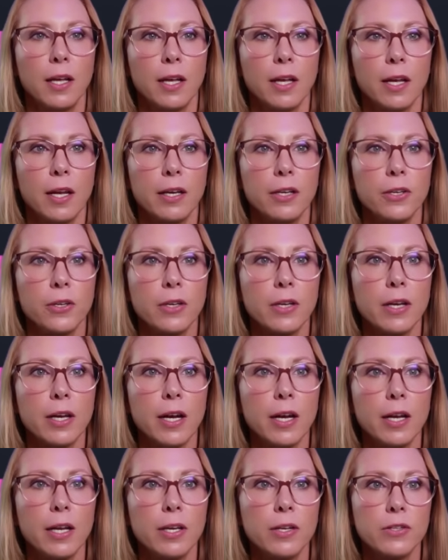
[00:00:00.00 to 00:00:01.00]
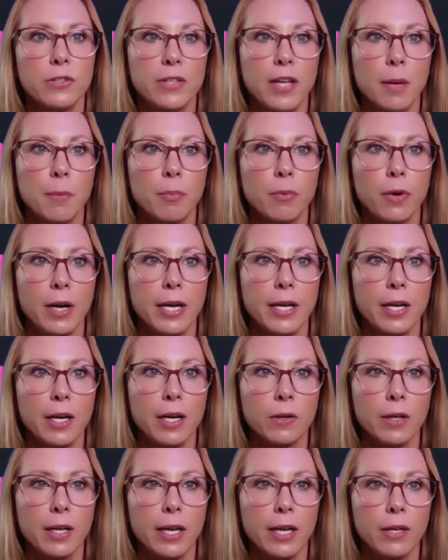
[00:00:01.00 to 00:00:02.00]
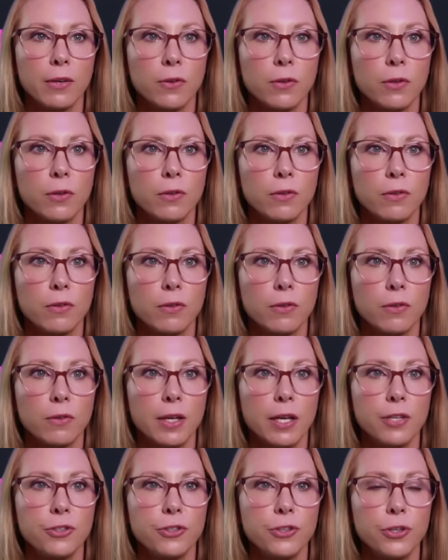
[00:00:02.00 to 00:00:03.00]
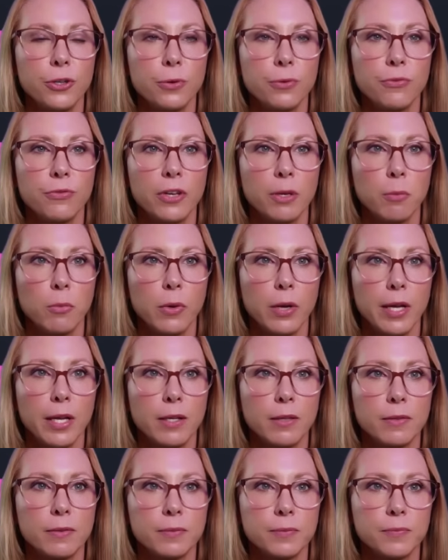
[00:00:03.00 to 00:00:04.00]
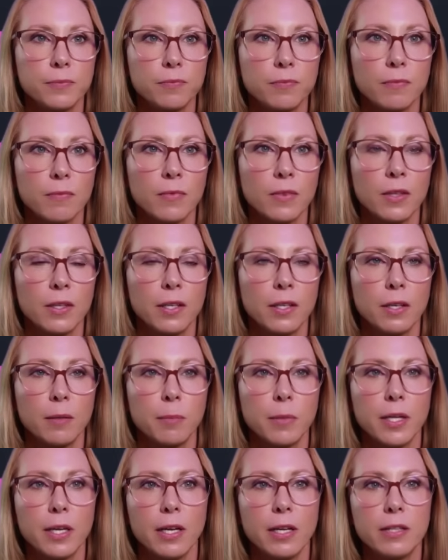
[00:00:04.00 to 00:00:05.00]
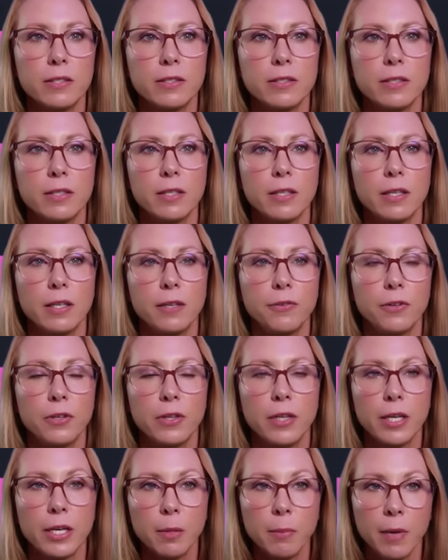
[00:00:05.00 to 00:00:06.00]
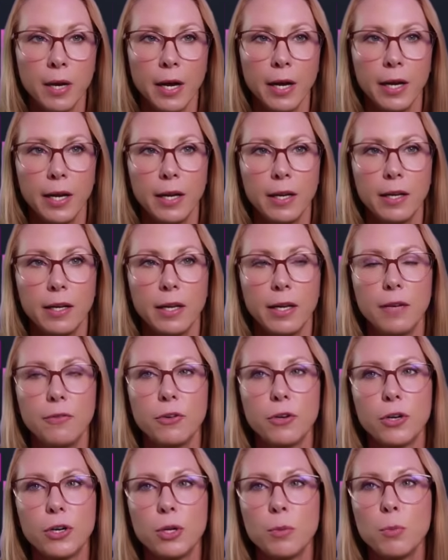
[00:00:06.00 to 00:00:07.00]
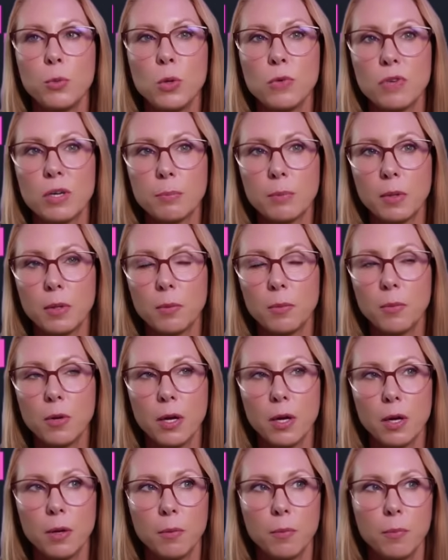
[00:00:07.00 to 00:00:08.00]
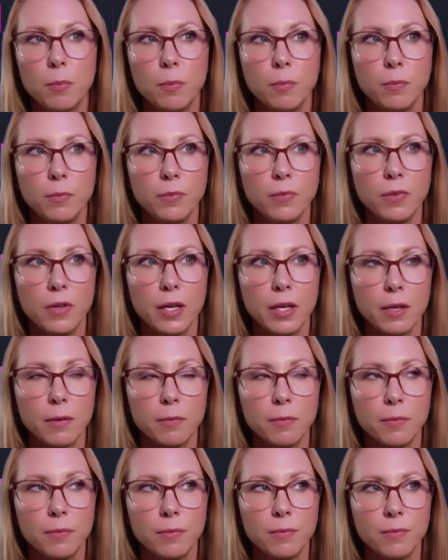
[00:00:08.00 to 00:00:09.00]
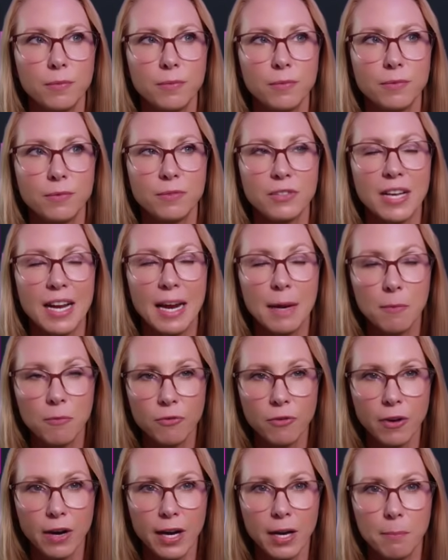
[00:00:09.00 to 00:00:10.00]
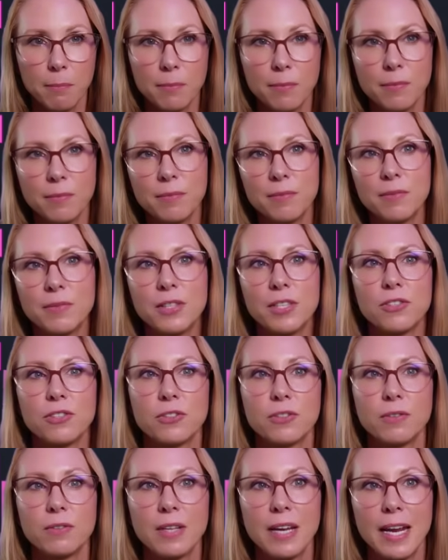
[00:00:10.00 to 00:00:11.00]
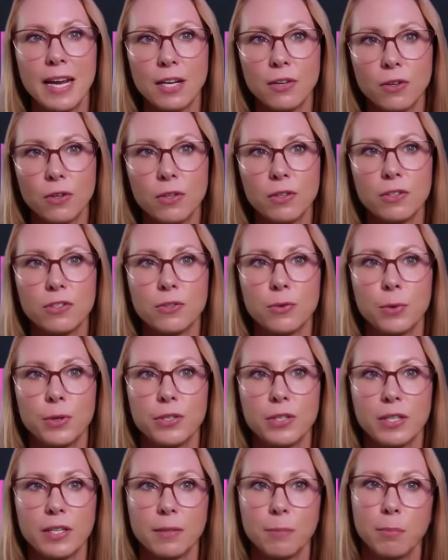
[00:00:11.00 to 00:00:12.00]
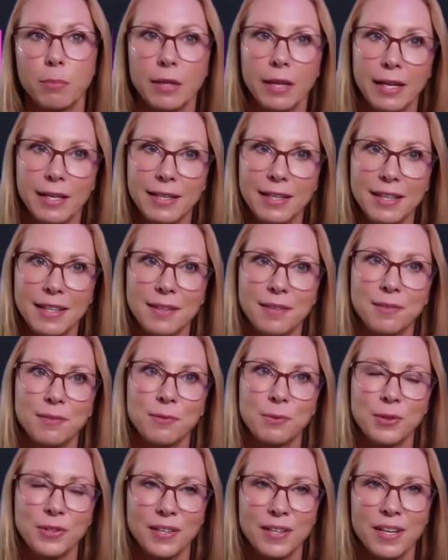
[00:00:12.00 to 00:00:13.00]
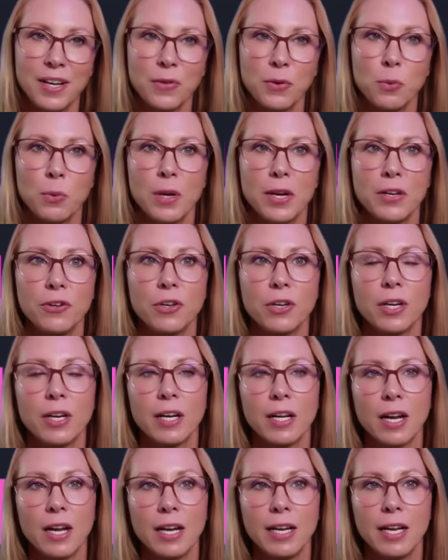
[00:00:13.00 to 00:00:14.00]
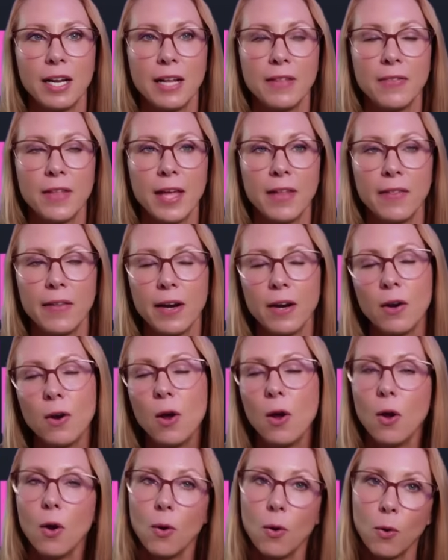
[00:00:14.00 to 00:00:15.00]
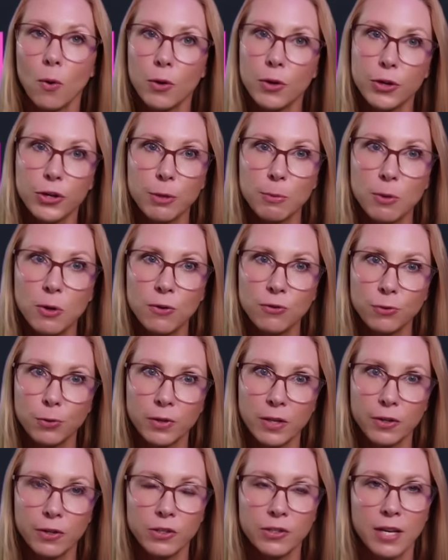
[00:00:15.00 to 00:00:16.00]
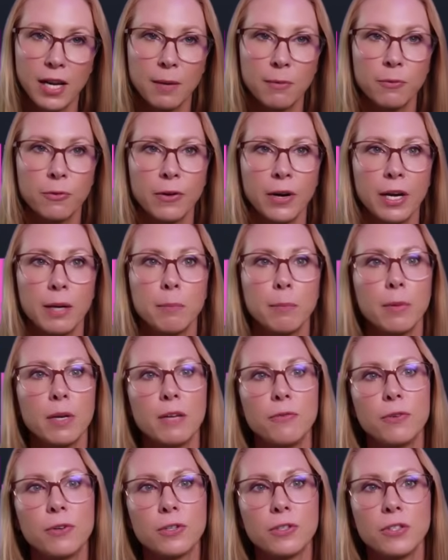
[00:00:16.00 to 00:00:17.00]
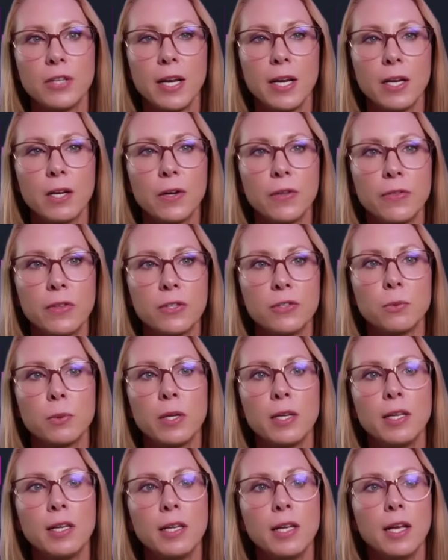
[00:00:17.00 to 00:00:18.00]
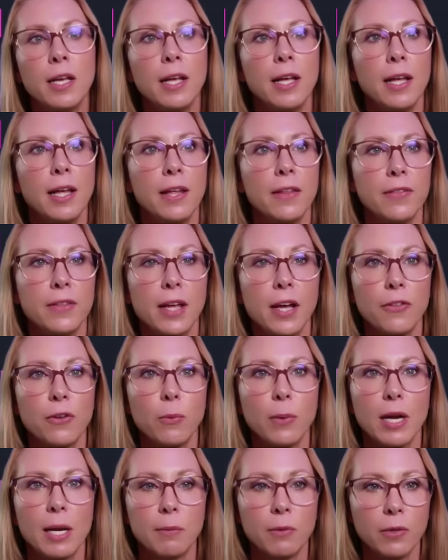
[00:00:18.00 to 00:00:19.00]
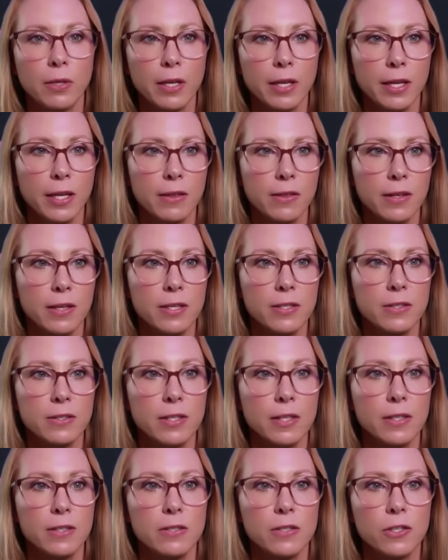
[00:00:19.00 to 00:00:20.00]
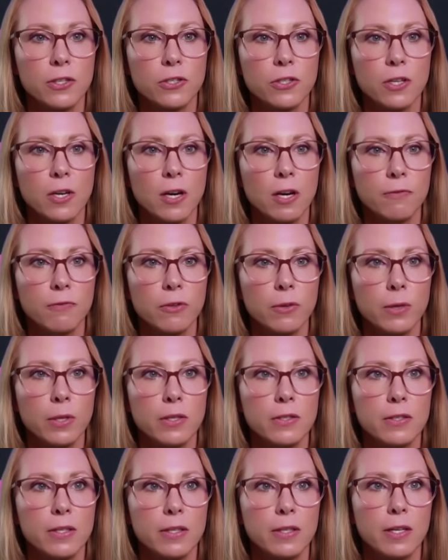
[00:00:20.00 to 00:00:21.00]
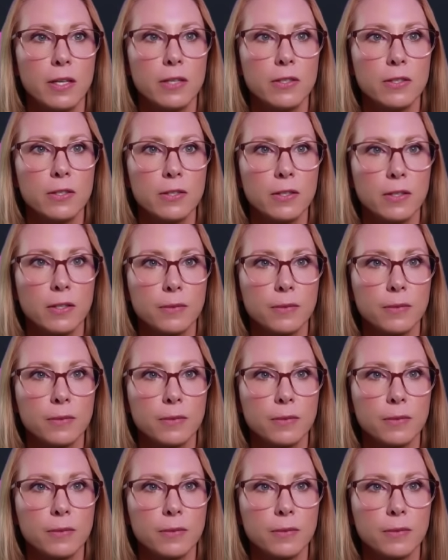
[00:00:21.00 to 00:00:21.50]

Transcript: and you can kind of use that breakout candle as your new FIBWIT. Because if you think about it, if you're going to move up a time frame, this candle is going to blend in with another one and you're going to kind of end that there. Or you can move to another time frame, but if you're staying on this one, The other way I'm looking at this is there's confluence in this